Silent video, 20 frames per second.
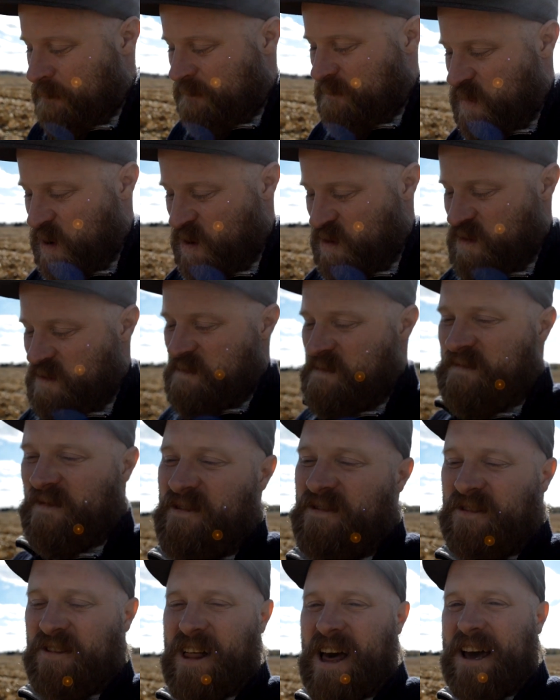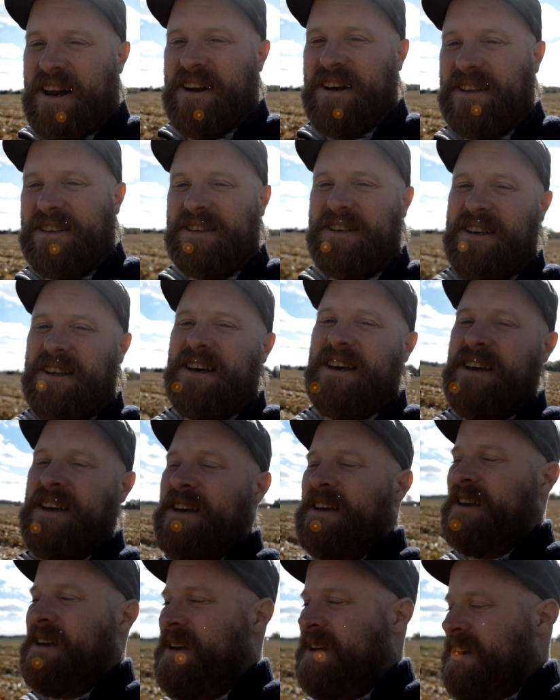Boom, flat onto
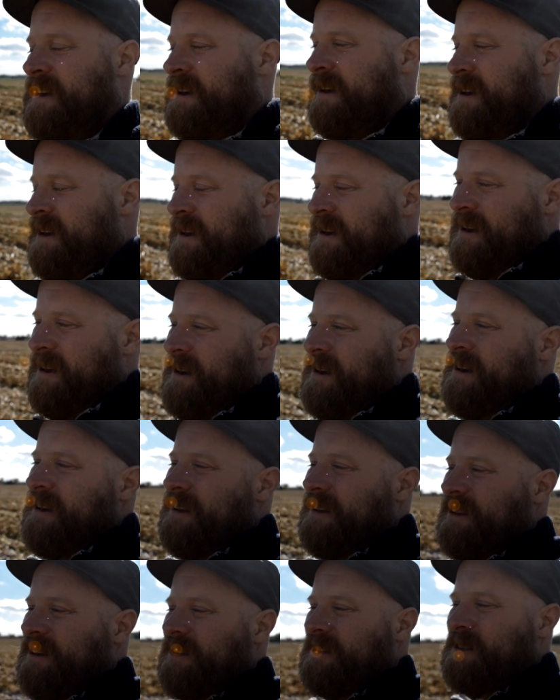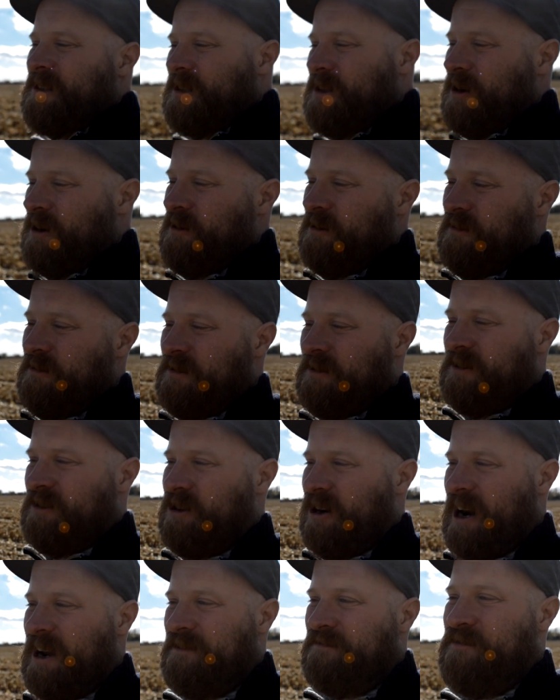the stone
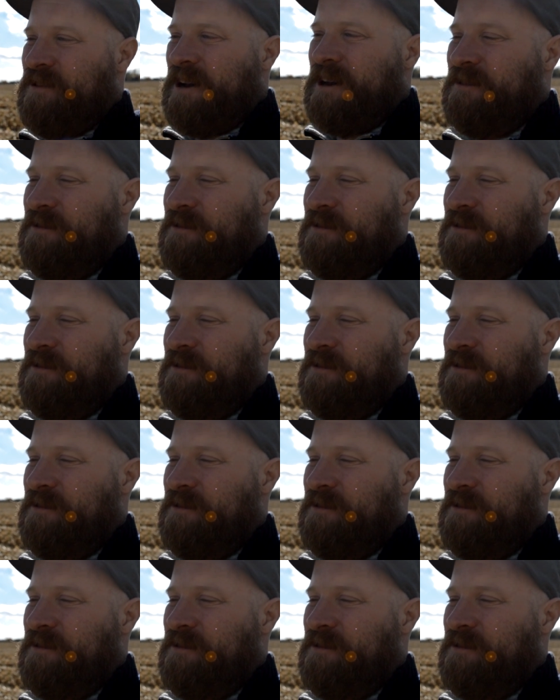driveway.